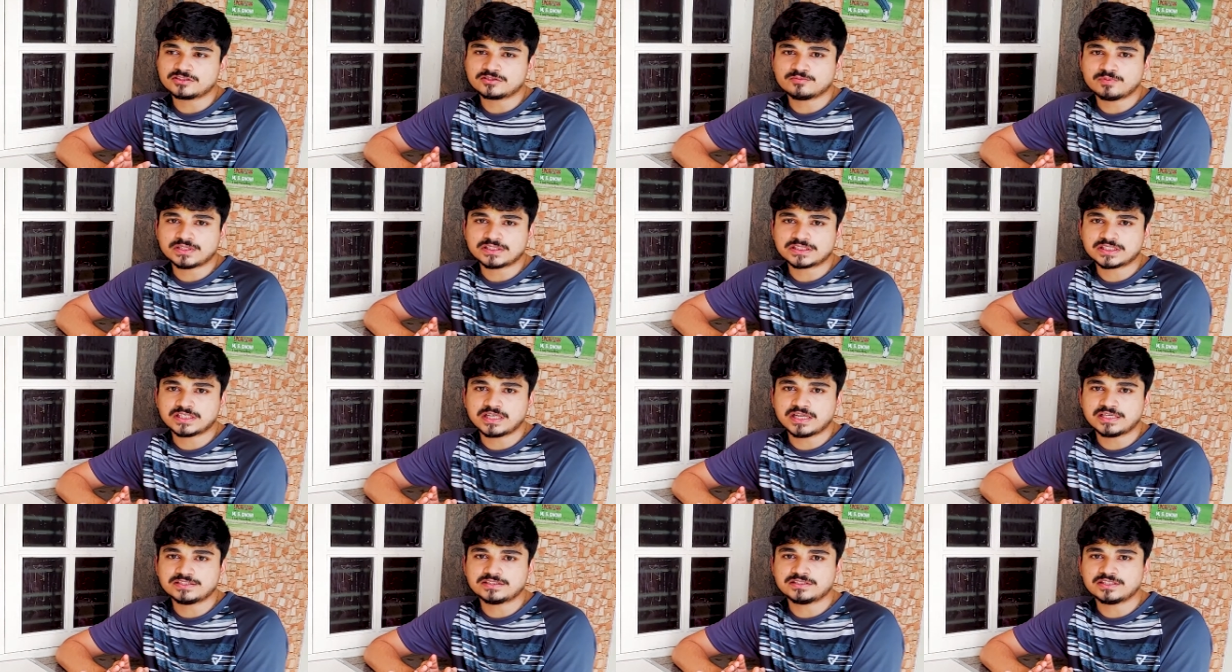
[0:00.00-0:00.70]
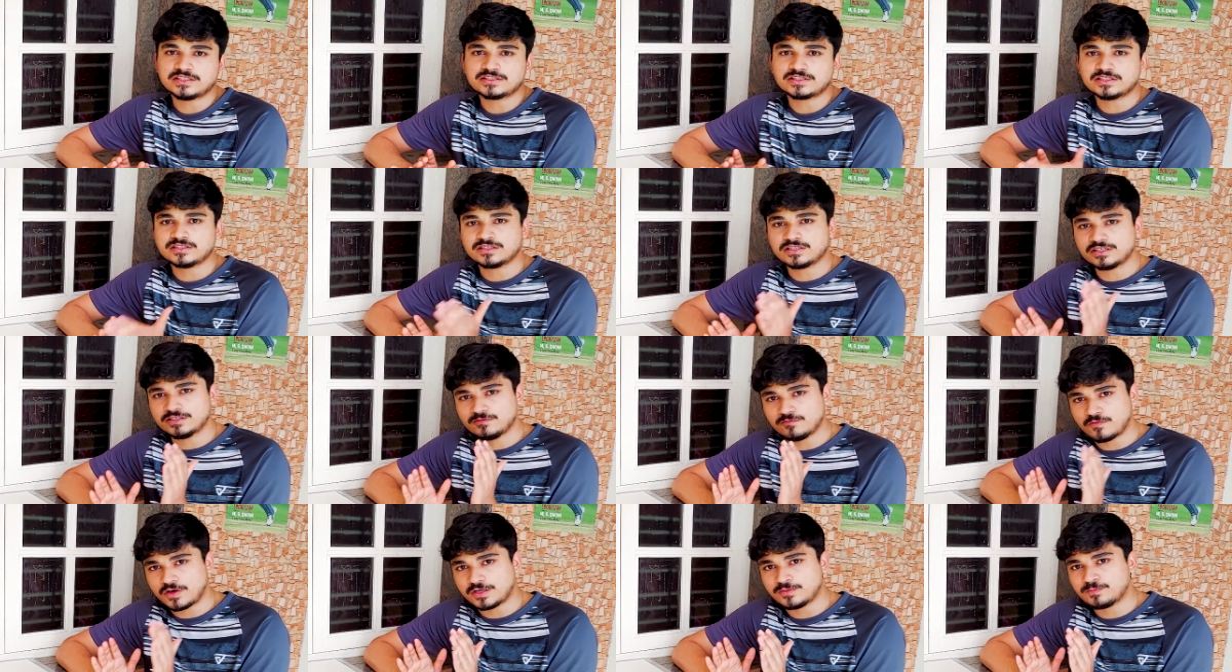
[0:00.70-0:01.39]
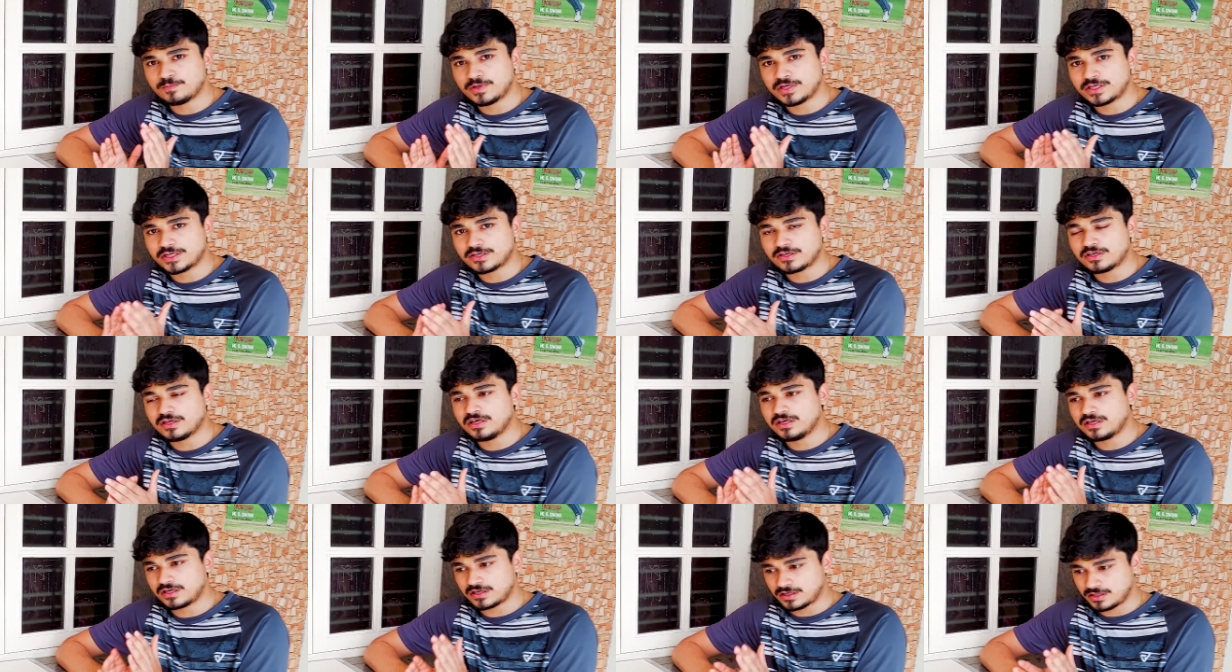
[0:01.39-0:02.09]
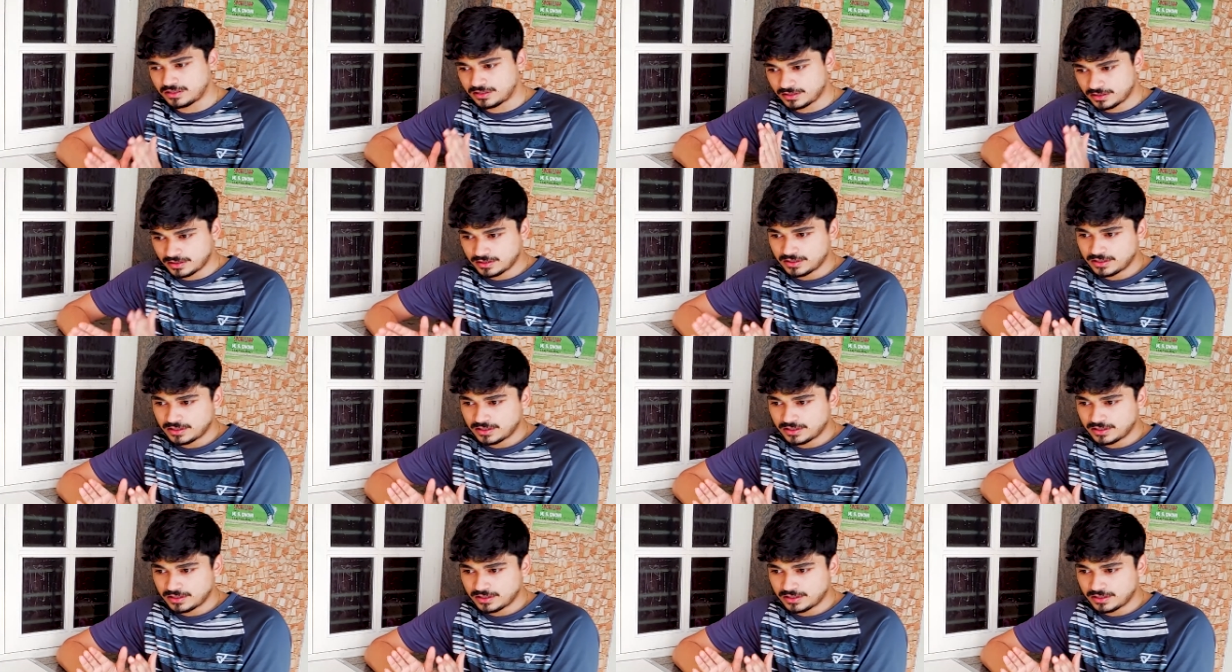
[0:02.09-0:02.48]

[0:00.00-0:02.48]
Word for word: specialization in one particular uh,